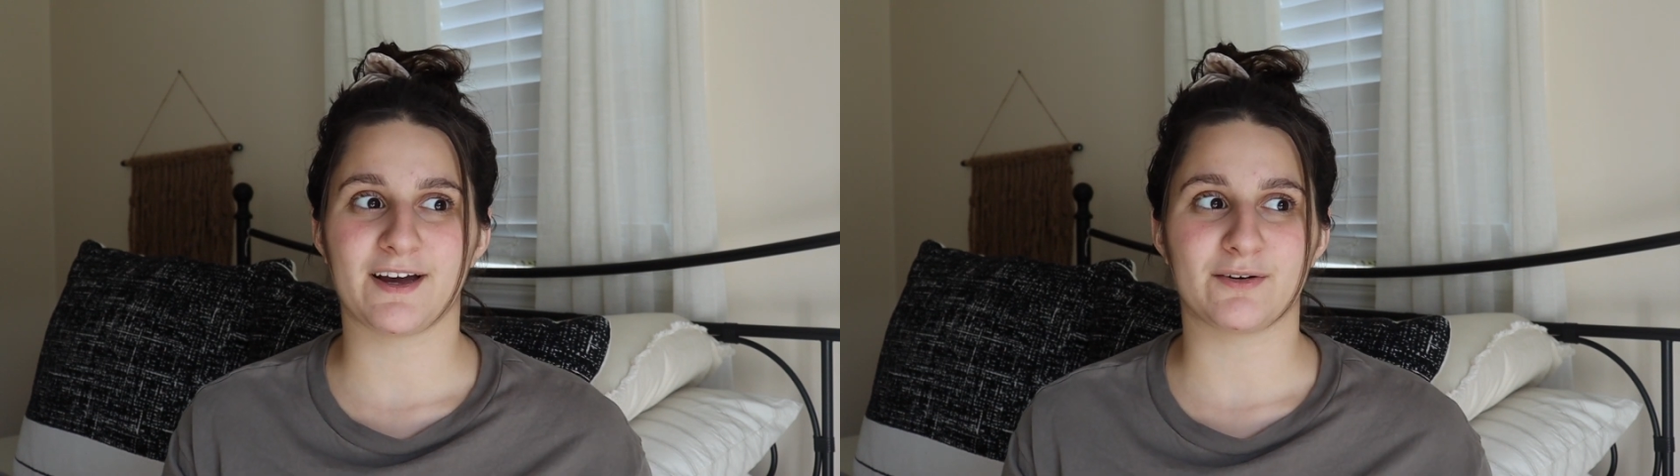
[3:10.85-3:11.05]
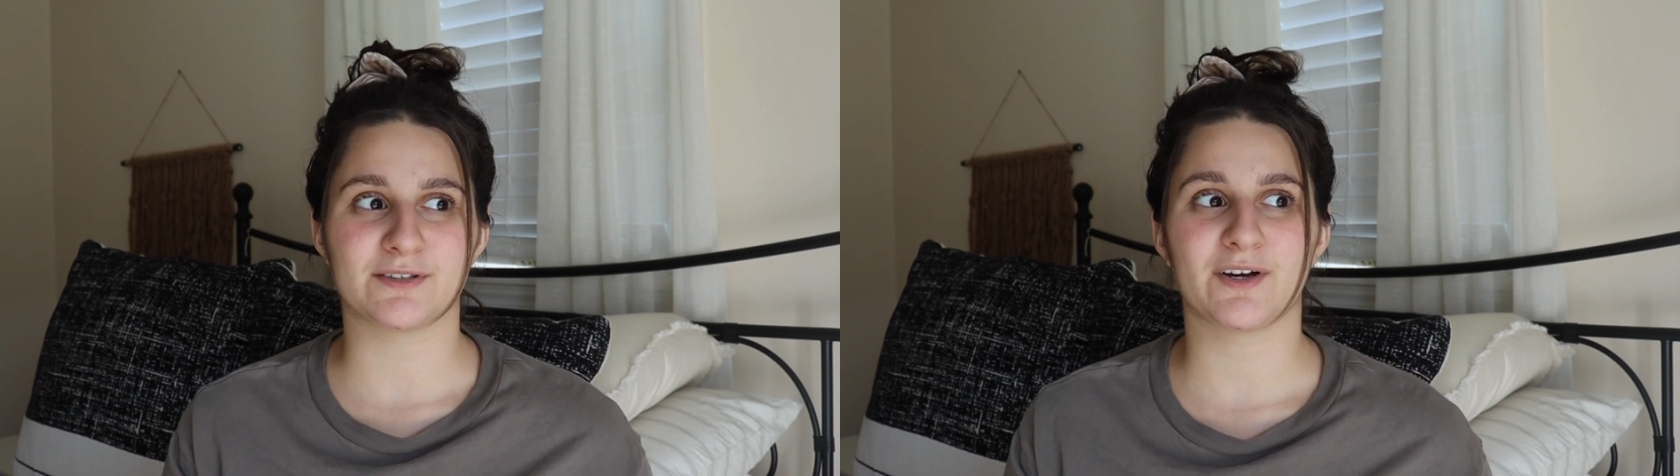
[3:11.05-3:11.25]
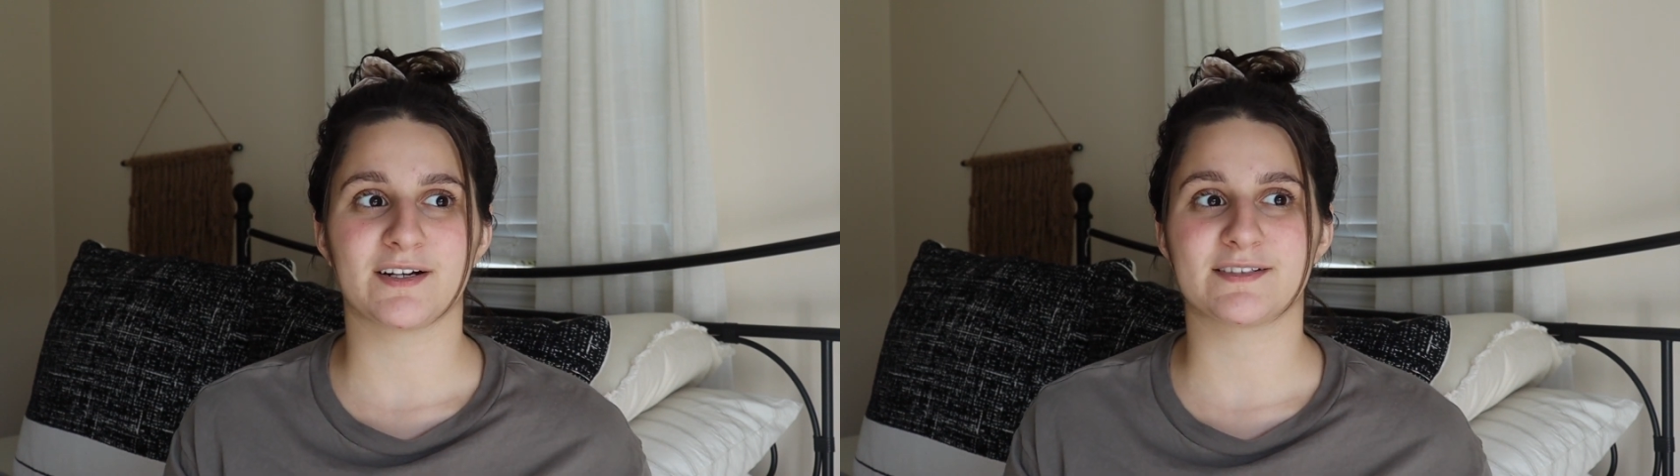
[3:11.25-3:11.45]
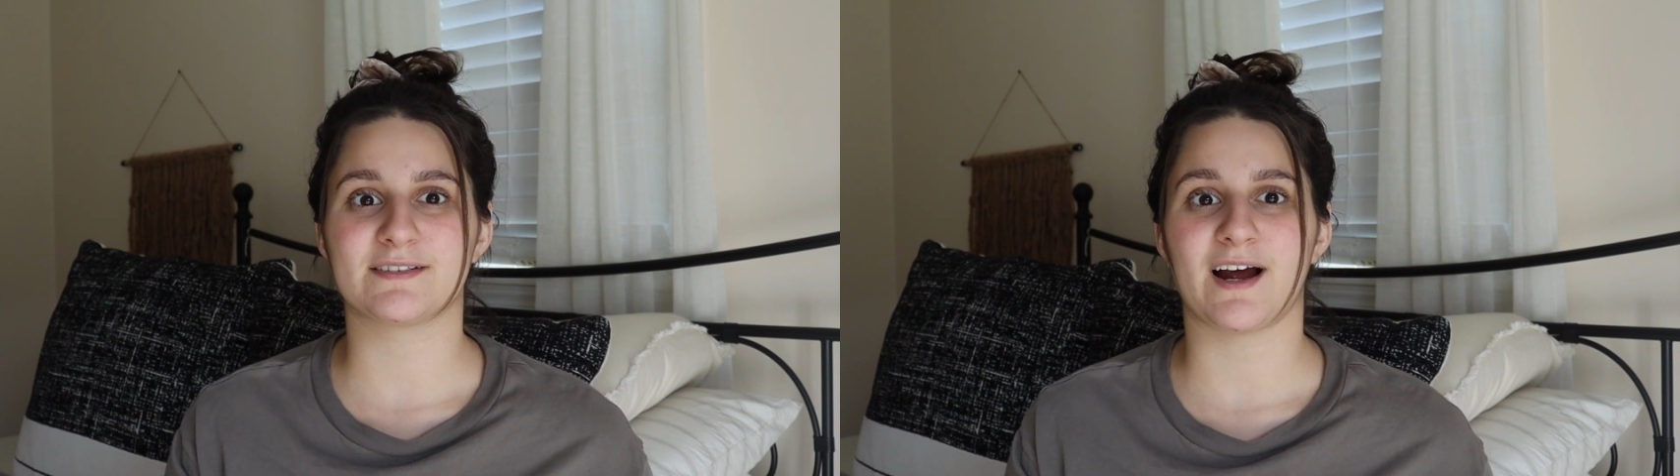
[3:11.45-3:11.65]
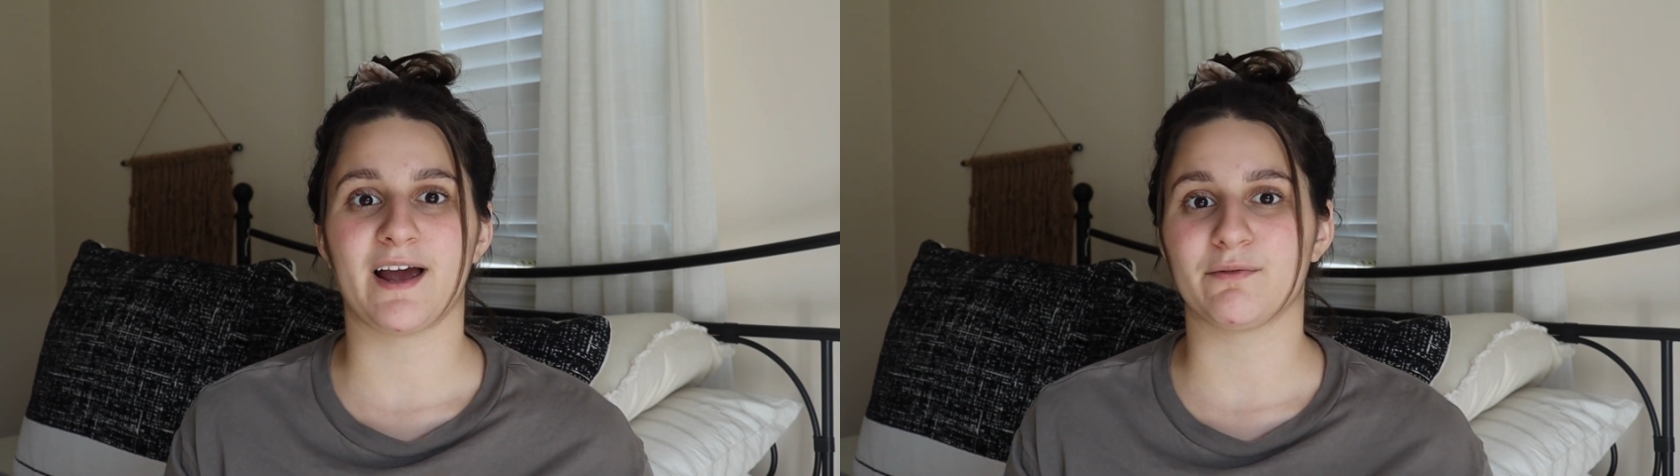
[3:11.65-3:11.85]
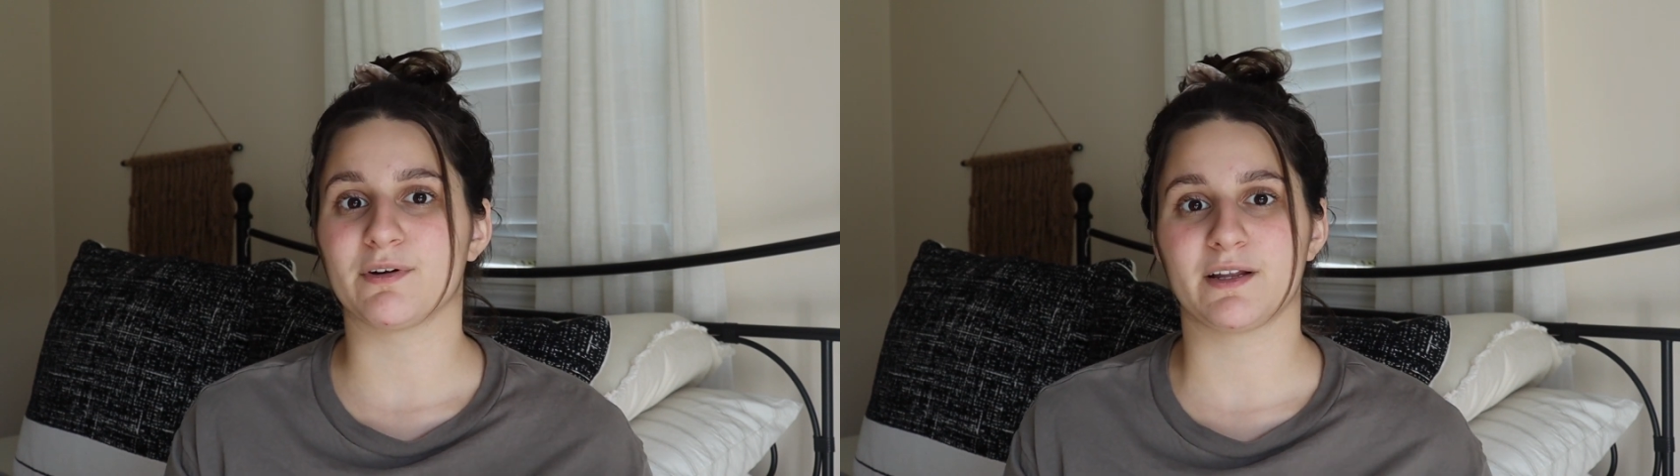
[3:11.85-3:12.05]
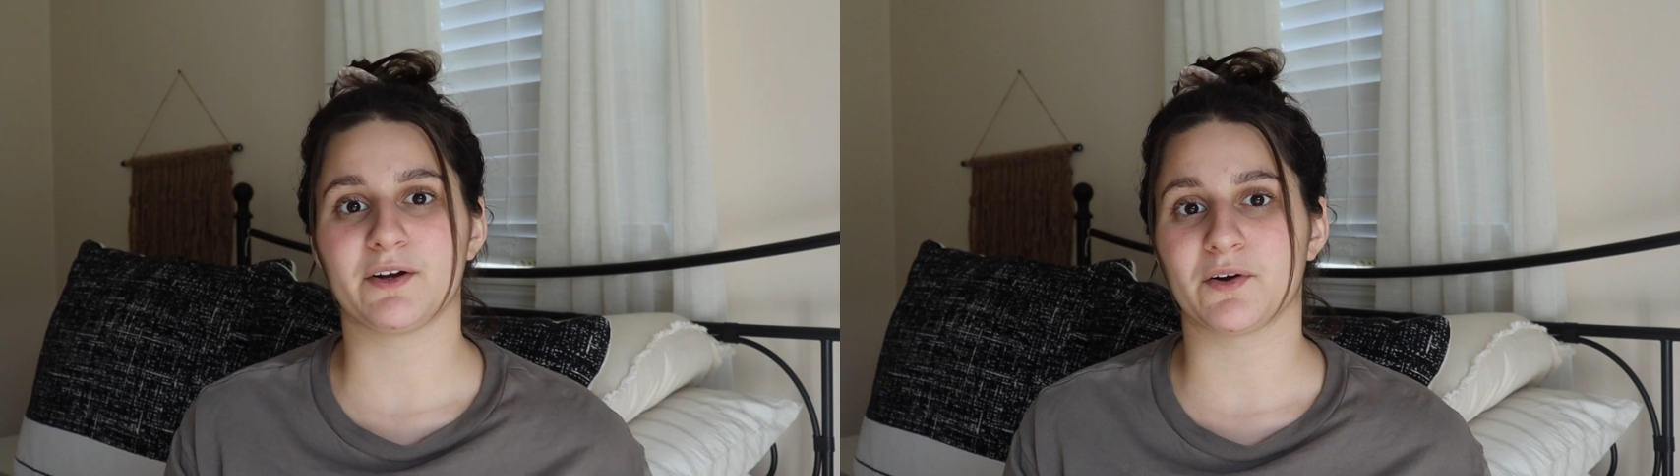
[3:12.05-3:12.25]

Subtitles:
I also got a sty really